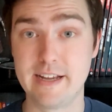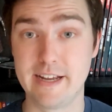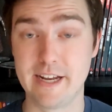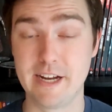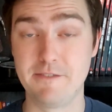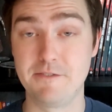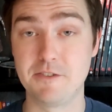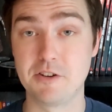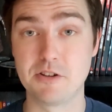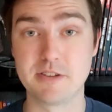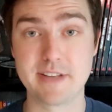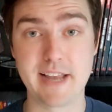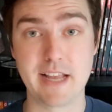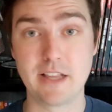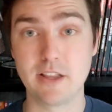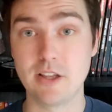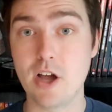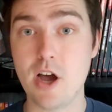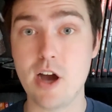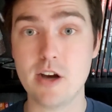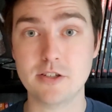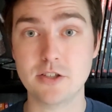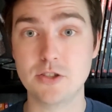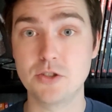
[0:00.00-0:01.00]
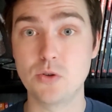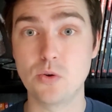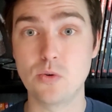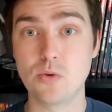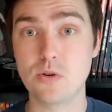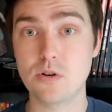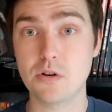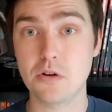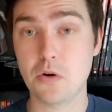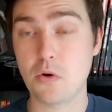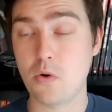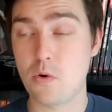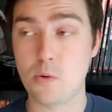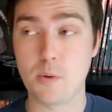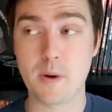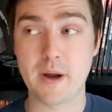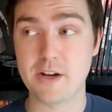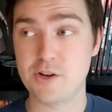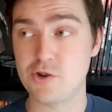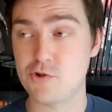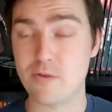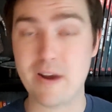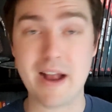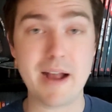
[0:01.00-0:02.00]
If there's a locked door or
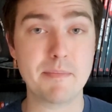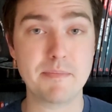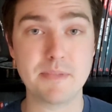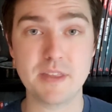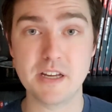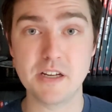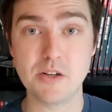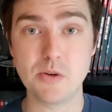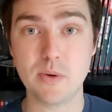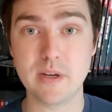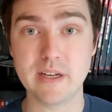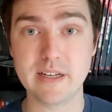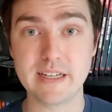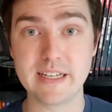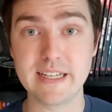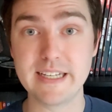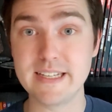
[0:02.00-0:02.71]
a trap that you can